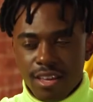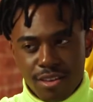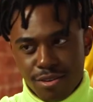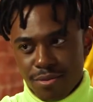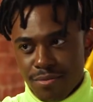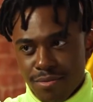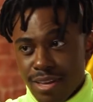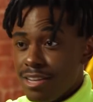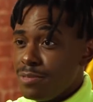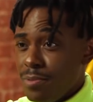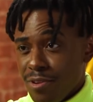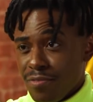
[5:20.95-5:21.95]
Thank you. It
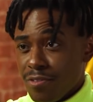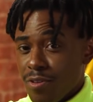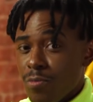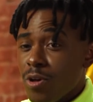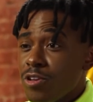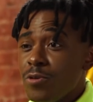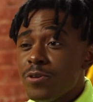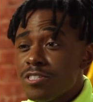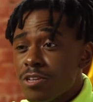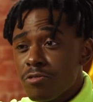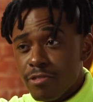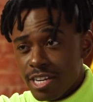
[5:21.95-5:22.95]
is beautiful. well, you were
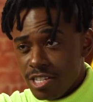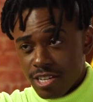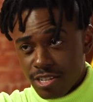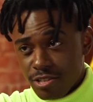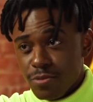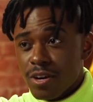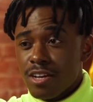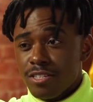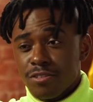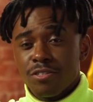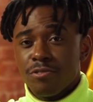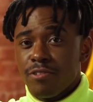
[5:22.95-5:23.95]
so gracious. You were
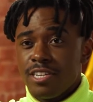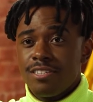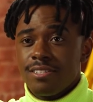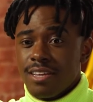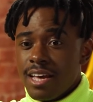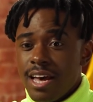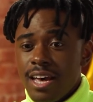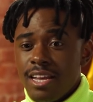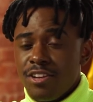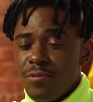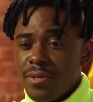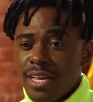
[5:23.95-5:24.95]
also so gracious and
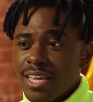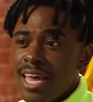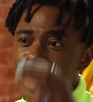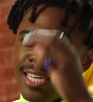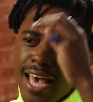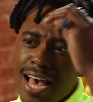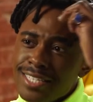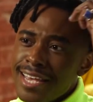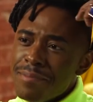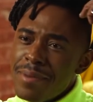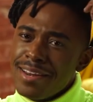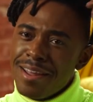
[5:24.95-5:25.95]
kind. You were like, yeah,
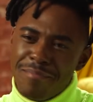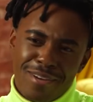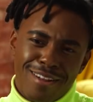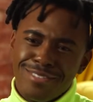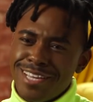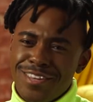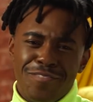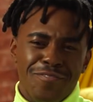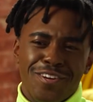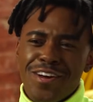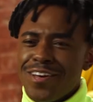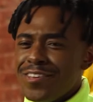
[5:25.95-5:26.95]
take my number. And I was like, you,
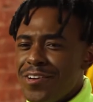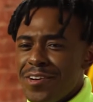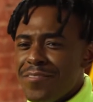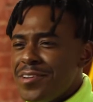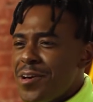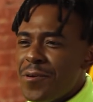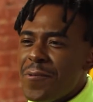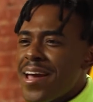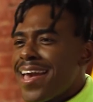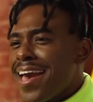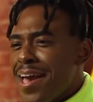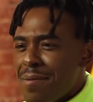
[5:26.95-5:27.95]
girl, you don't even know who I
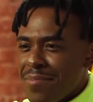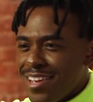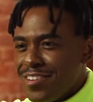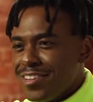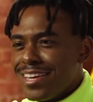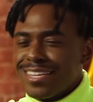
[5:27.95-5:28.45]
am. And you're